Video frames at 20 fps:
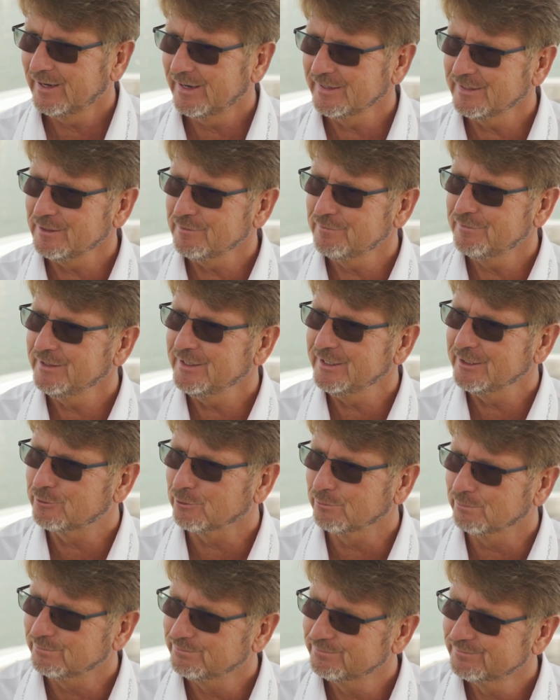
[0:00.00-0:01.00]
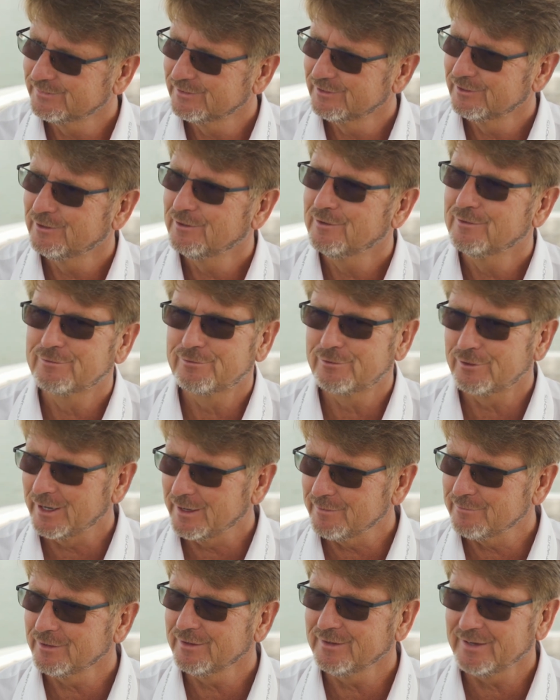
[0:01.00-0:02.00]
at infinitum,
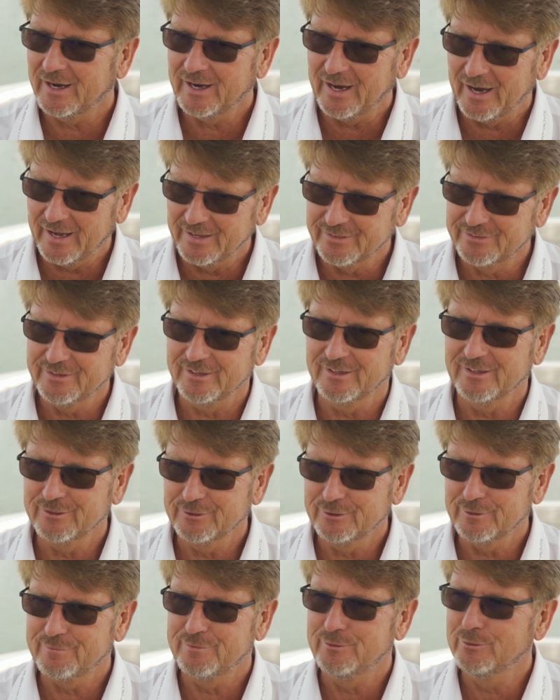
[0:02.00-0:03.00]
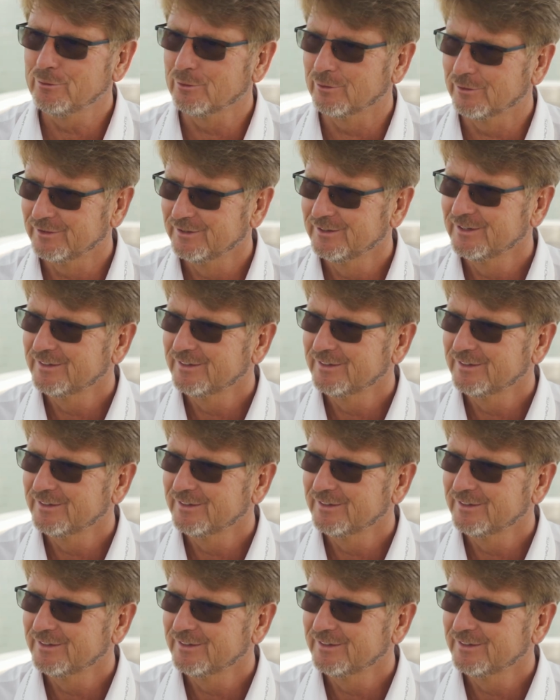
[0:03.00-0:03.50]
forever until the fuel